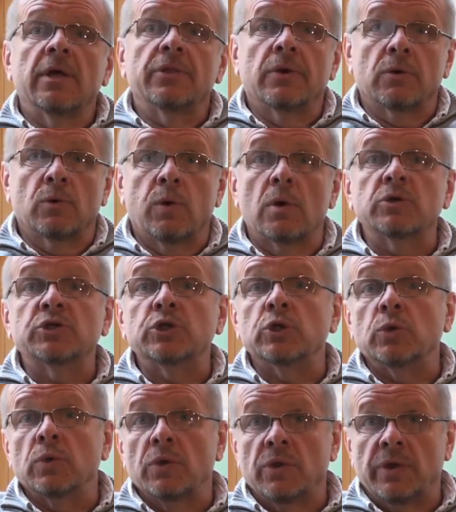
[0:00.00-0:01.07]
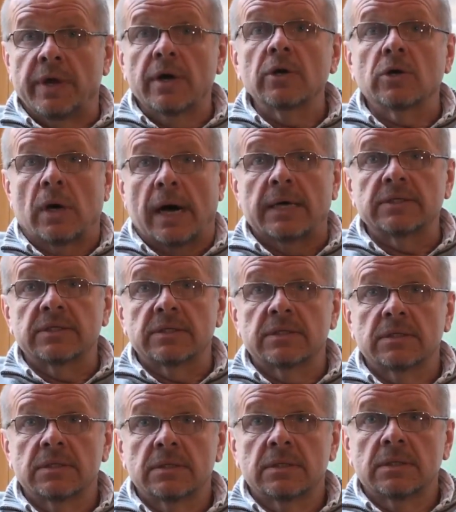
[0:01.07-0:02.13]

They'll quote you their costs,